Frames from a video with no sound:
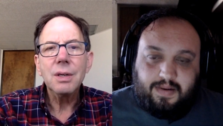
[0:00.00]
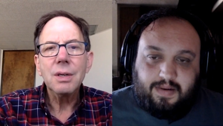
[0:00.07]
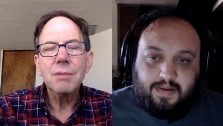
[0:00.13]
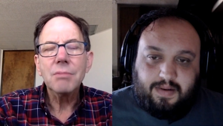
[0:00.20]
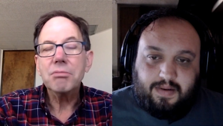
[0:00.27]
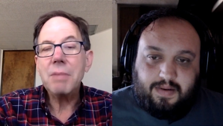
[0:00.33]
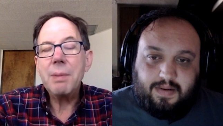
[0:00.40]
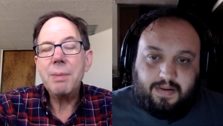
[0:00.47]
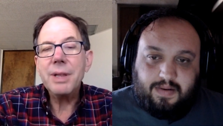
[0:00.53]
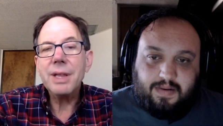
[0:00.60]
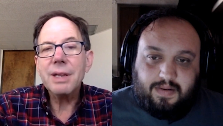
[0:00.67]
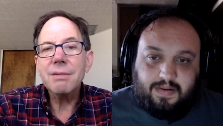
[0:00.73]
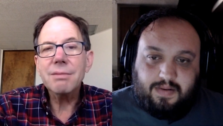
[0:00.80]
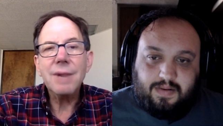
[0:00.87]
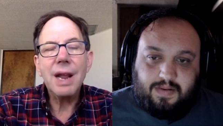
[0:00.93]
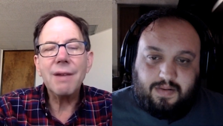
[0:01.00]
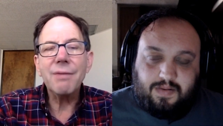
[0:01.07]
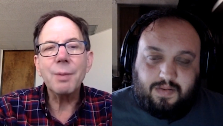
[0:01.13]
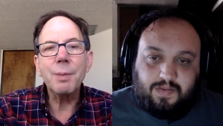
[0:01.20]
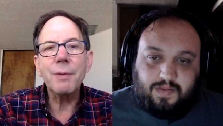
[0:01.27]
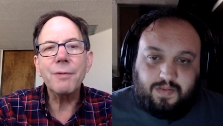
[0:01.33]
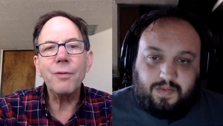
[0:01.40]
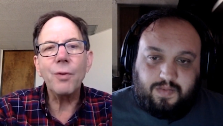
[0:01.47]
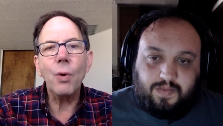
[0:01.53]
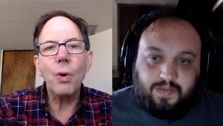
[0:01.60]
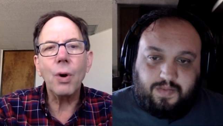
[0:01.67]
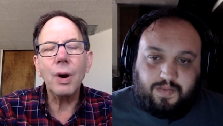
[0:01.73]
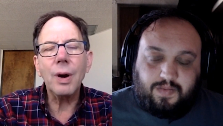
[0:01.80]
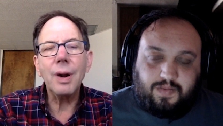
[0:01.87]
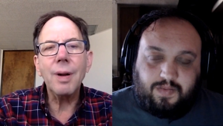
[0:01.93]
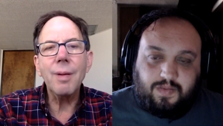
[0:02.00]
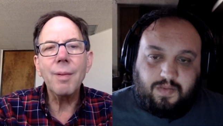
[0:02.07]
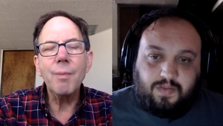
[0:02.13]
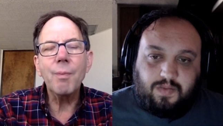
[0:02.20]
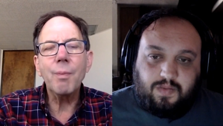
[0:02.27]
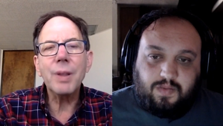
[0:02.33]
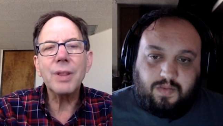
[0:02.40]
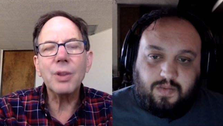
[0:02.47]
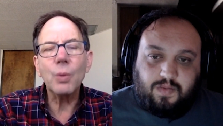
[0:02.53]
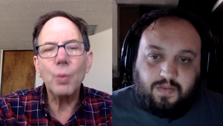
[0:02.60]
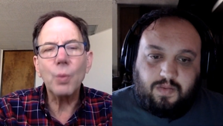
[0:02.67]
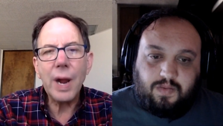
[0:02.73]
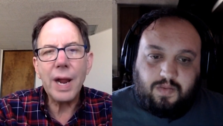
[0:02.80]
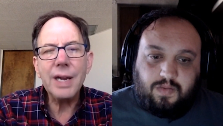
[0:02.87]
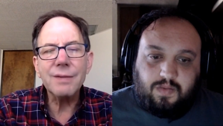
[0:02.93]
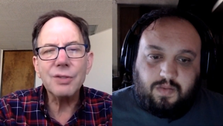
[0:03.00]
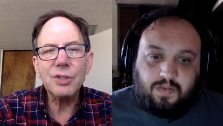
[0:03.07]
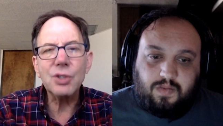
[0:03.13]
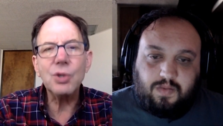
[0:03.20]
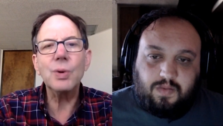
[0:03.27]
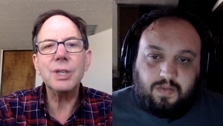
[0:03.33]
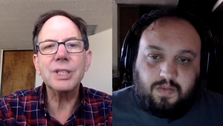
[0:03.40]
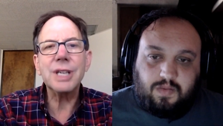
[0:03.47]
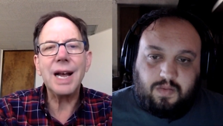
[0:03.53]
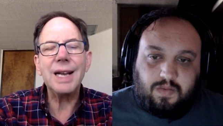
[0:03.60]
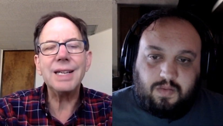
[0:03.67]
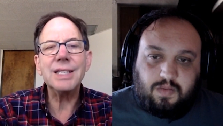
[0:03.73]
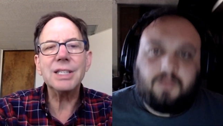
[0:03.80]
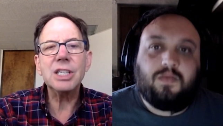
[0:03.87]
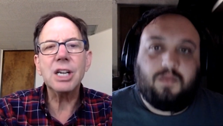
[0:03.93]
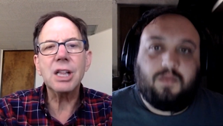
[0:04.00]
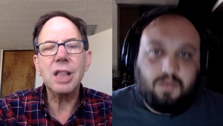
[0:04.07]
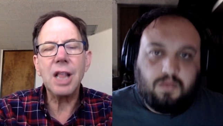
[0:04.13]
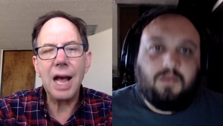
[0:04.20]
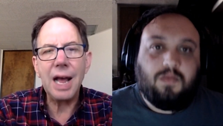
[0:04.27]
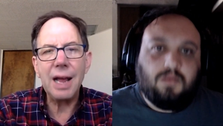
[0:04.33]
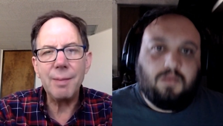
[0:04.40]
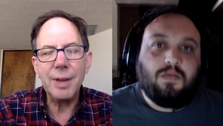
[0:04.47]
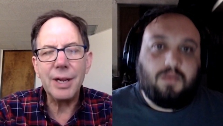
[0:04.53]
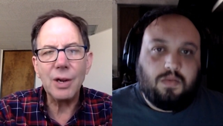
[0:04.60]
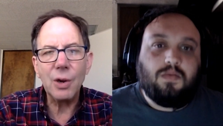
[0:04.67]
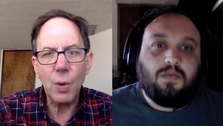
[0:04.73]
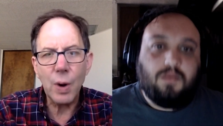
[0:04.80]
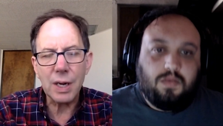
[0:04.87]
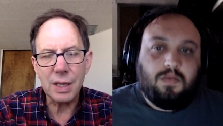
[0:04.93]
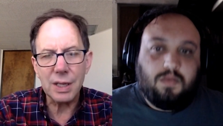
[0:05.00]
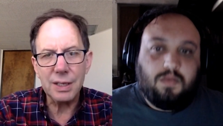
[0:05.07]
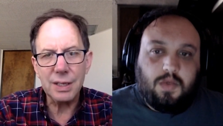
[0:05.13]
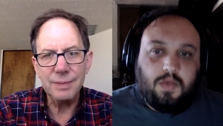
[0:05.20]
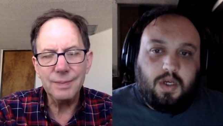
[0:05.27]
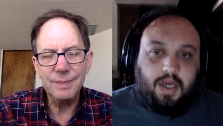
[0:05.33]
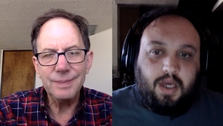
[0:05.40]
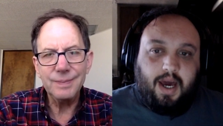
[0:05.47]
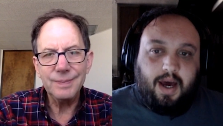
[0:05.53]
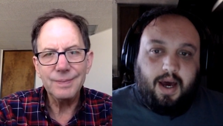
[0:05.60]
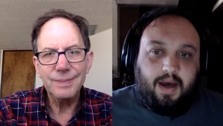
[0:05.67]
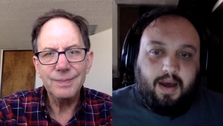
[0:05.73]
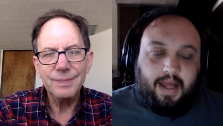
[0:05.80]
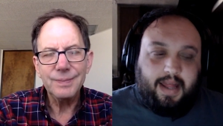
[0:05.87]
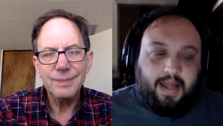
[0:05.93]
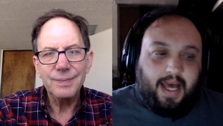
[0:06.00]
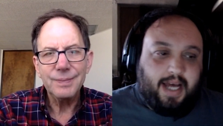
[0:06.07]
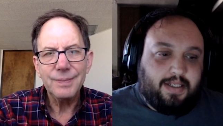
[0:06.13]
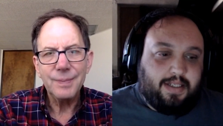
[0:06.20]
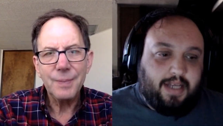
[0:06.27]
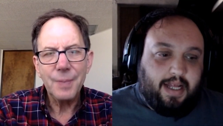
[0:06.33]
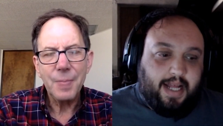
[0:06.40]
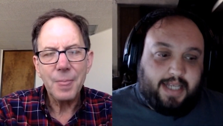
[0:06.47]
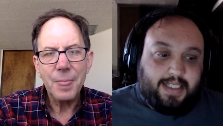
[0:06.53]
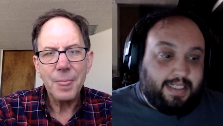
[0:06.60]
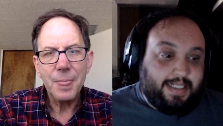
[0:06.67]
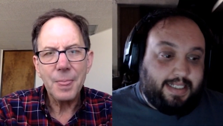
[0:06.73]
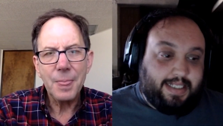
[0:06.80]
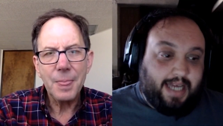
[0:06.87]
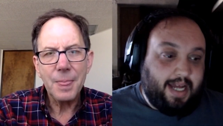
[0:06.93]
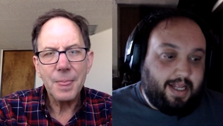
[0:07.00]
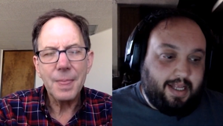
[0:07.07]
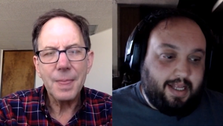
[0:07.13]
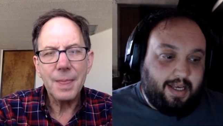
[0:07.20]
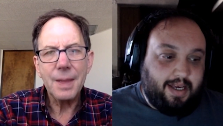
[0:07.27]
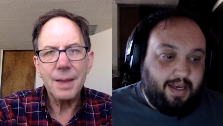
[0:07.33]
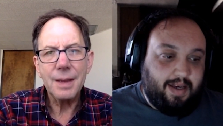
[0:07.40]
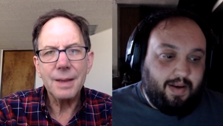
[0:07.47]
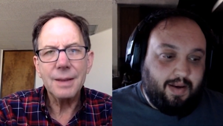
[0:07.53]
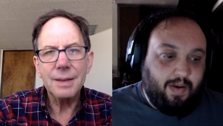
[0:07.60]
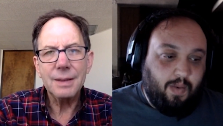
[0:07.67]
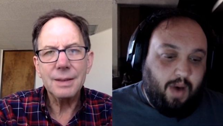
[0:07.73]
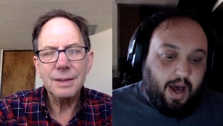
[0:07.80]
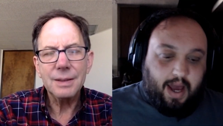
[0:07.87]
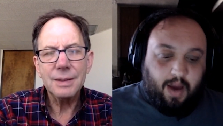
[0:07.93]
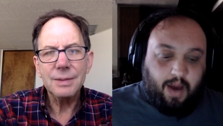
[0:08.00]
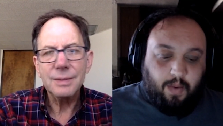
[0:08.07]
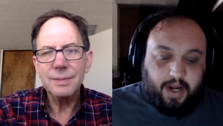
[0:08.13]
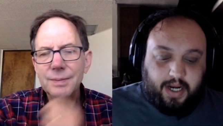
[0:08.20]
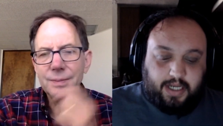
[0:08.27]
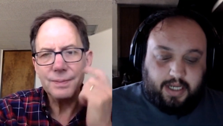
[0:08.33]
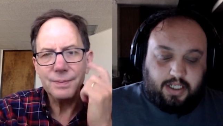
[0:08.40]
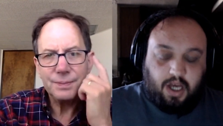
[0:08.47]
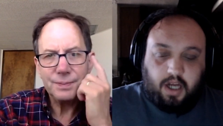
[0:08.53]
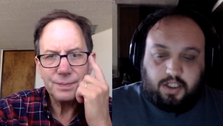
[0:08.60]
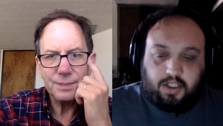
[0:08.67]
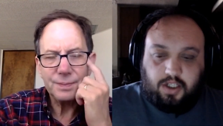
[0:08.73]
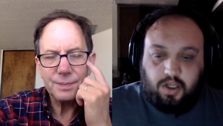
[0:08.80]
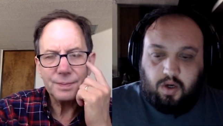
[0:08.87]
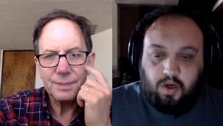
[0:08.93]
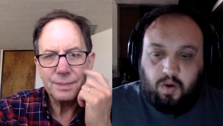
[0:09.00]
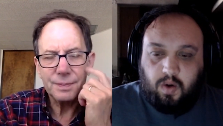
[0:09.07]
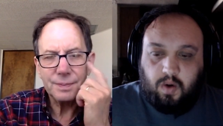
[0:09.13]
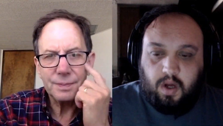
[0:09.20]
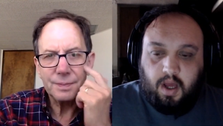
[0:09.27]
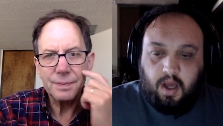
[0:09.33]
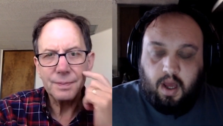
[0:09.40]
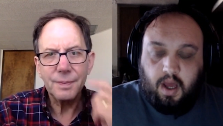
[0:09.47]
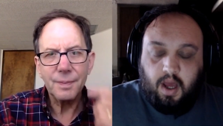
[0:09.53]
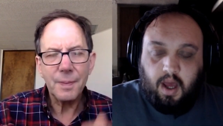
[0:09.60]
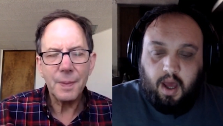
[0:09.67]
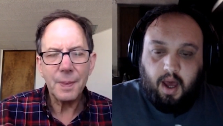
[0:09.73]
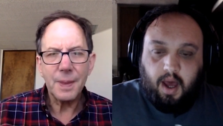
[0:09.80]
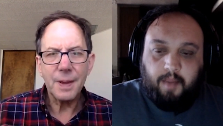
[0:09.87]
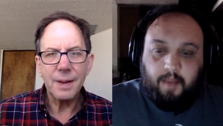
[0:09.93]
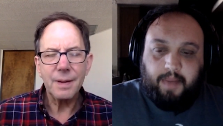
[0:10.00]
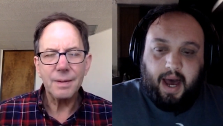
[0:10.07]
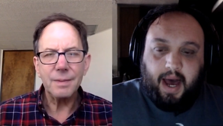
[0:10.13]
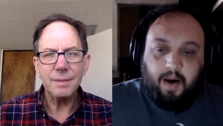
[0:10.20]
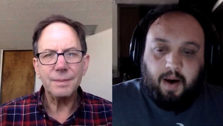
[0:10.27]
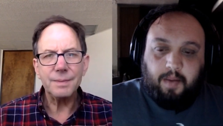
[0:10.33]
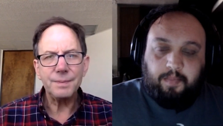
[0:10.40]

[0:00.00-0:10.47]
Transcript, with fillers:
Speaker 1: maybe than ever before, but the rate of suicide is climbing quickly.
Speaker 2: Yeah, and that and that's exactly why I wanted to talk to you about